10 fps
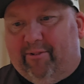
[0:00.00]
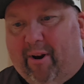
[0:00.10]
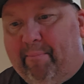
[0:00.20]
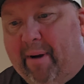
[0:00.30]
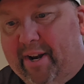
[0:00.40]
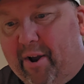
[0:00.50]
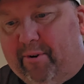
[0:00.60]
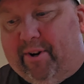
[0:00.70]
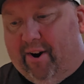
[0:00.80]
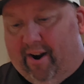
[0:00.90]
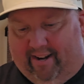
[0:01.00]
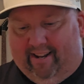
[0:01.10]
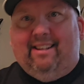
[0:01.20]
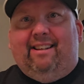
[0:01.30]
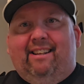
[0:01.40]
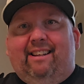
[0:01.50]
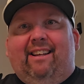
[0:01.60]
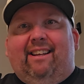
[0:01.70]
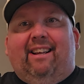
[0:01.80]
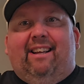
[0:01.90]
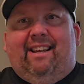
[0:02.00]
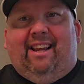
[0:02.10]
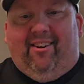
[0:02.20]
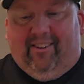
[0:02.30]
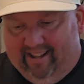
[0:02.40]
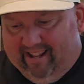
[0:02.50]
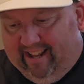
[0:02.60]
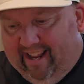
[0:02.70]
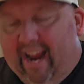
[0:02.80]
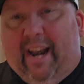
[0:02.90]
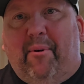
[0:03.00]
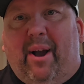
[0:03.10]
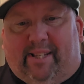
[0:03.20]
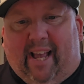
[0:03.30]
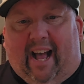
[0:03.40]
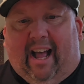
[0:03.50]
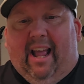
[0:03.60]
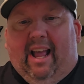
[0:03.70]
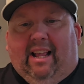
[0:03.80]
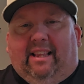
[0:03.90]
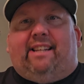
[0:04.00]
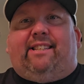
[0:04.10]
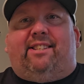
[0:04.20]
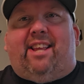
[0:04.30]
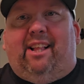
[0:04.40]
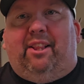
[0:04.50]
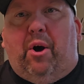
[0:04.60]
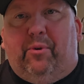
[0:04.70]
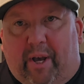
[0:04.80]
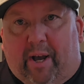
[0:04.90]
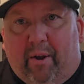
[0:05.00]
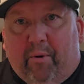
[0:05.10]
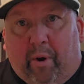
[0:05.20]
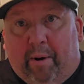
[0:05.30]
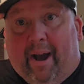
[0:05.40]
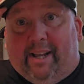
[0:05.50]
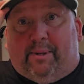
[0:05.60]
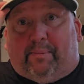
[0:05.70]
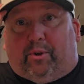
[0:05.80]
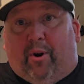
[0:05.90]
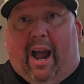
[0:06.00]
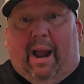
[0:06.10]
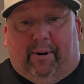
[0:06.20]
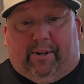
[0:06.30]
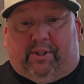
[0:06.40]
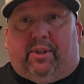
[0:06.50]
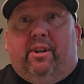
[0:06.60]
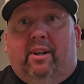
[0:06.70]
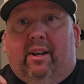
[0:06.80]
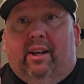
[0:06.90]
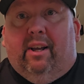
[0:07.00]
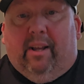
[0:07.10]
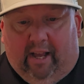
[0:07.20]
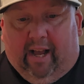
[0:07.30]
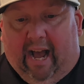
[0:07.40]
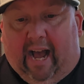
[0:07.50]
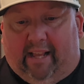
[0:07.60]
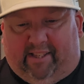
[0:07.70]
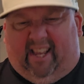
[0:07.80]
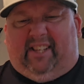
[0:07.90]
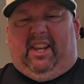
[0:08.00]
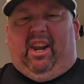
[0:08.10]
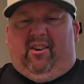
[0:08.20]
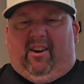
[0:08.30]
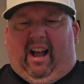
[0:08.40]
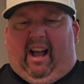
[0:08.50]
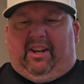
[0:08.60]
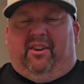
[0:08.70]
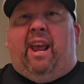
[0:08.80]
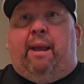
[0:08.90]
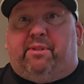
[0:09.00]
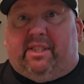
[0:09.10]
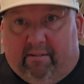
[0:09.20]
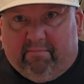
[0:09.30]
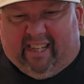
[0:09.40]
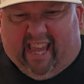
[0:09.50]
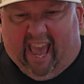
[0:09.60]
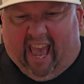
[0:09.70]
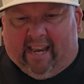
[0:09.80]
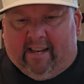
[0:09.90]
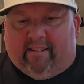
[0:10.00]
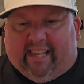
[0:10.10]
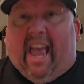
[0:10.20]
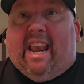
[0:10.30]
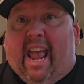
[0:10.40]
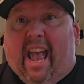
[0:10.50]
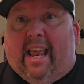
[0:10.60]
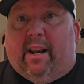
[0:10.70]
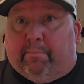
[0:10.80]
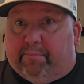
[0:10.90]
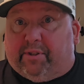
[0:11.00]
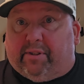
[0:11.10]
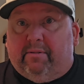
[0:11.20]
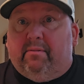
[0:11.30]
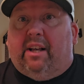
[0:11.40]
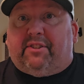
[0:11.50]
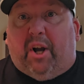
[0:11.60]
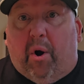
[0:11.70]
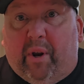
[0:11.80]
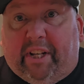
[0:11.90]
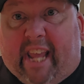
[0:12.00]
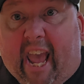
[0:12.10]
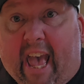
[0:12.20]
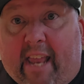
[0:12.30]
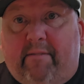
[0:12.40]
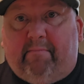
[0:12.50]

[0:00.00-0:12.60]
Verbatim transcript: grab my note card. You know, Anyways, uh, i like to say hello to one of my subscribers. Uh, says here, uh, your name's Ken, Ken Adams. How's it going, Ken?